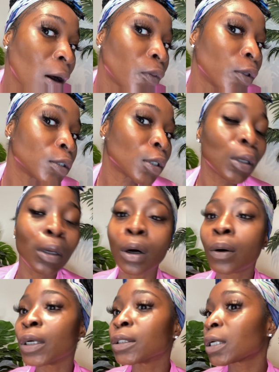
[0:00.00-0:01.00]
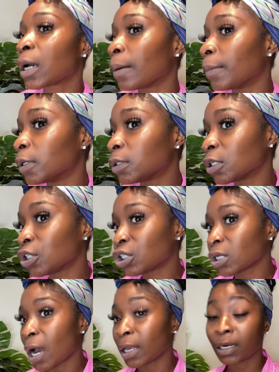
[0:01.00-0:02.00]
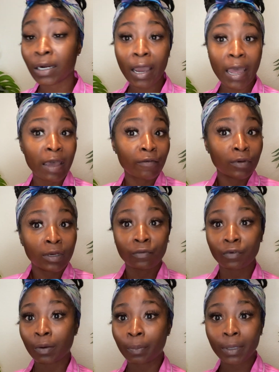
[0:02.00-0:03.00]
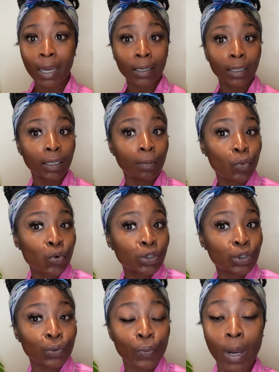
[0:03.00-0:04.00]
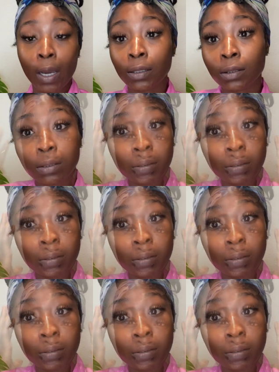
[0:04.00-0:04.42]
this glow has come into shine, and I haven't even applied any moisturizer.